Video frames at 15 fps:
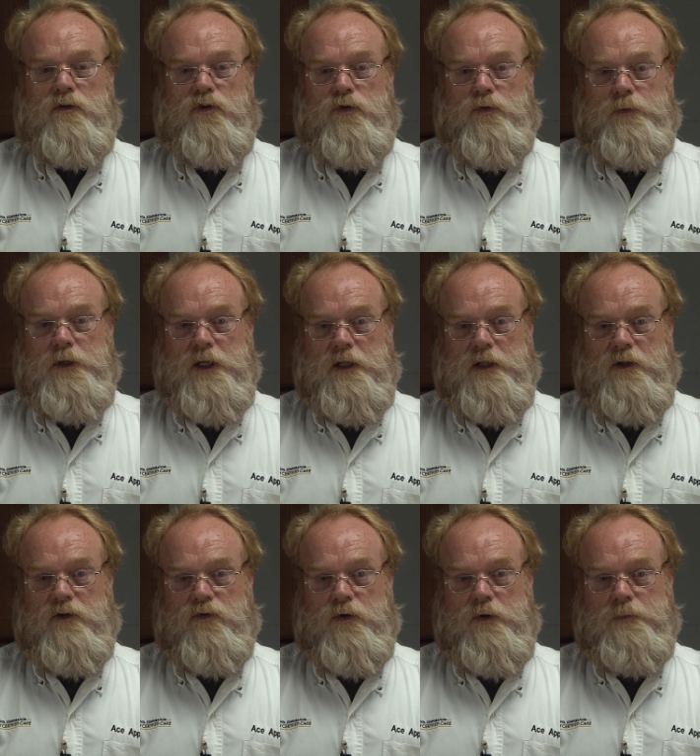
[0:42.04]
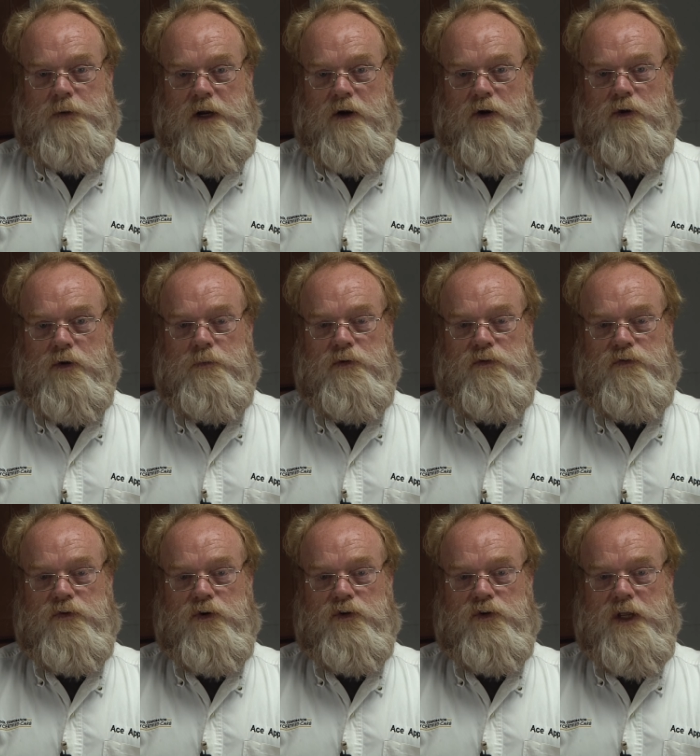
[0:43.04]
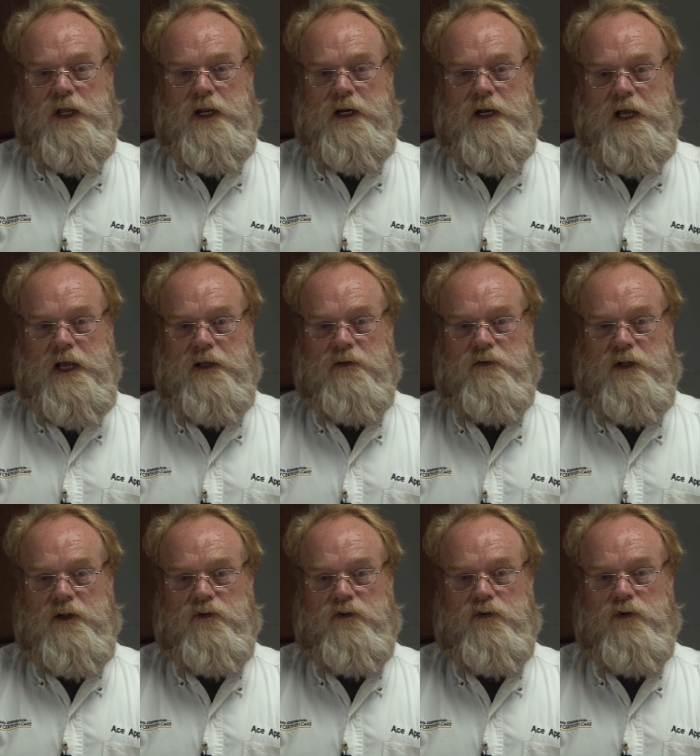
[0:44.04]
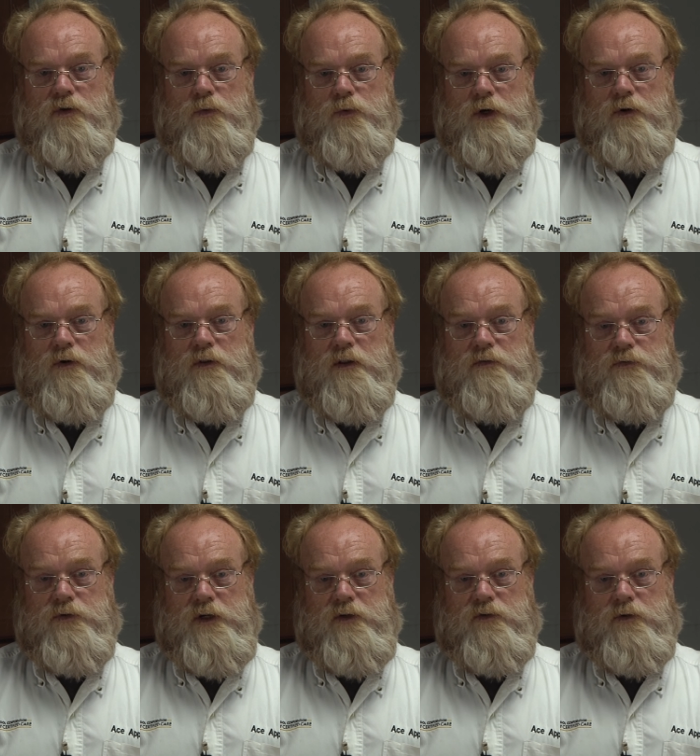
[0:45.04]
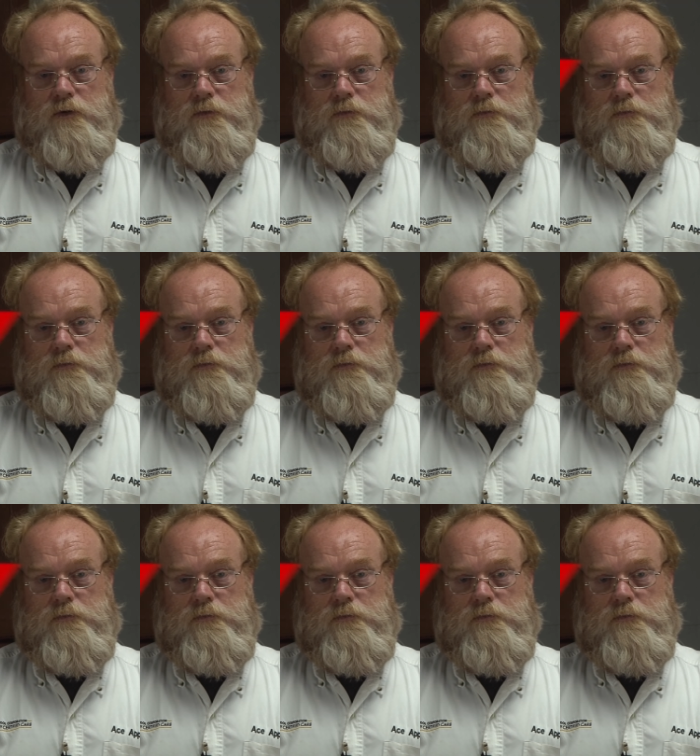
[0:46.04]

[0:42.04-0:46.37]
To begin this repair, you must first gain access to the rear of the freezer.